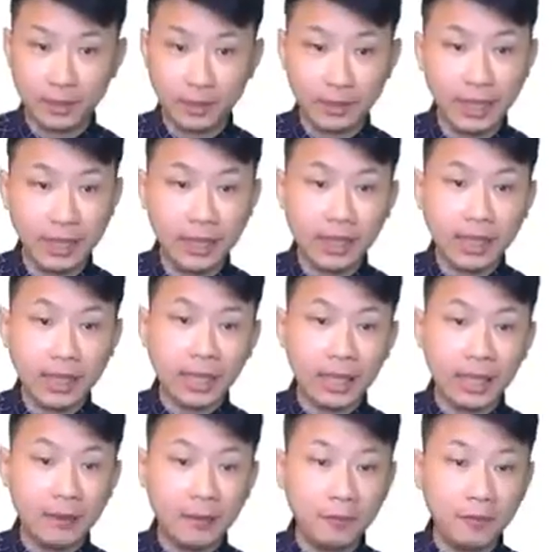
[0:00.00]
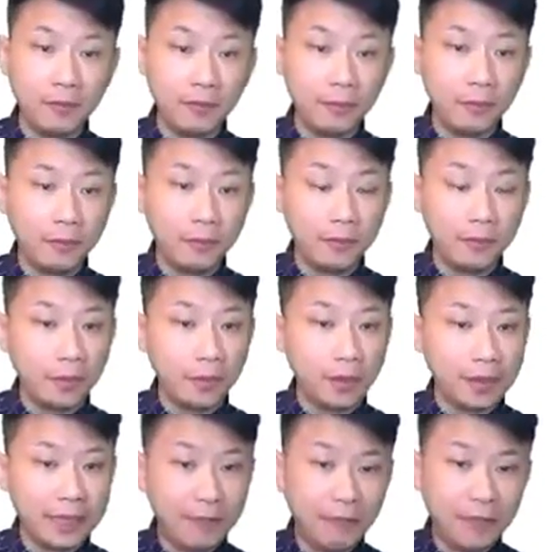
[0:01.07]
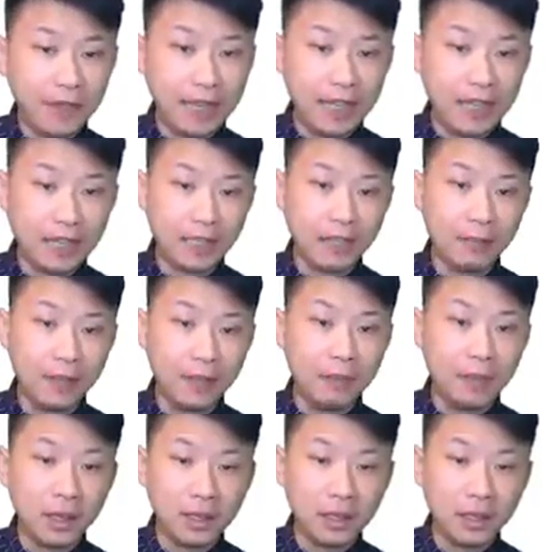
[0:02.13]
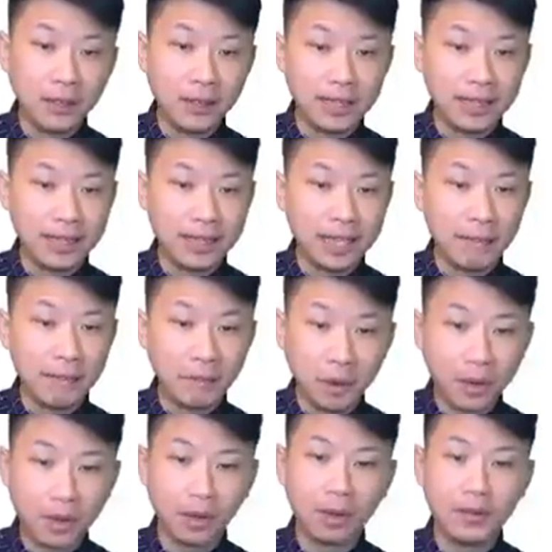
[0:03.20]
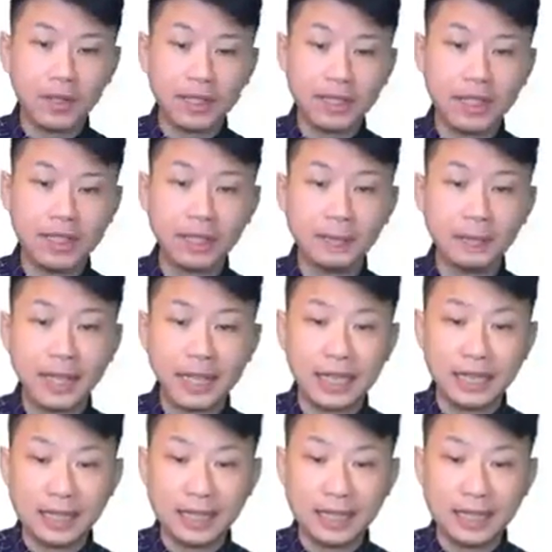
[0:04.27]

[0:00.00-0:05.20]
Okay, and the definition of a module is a part of the system that